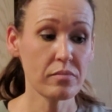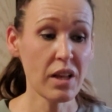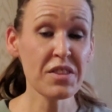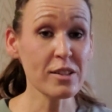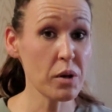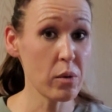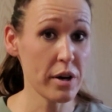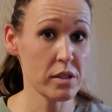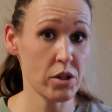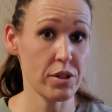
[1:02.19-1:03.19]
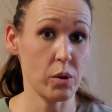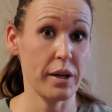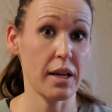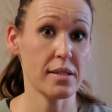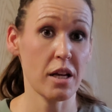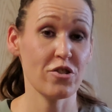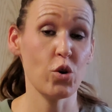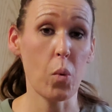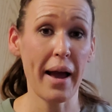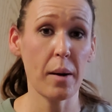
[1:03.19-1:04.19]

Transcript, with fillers: that's what I want to start doing is telling you why I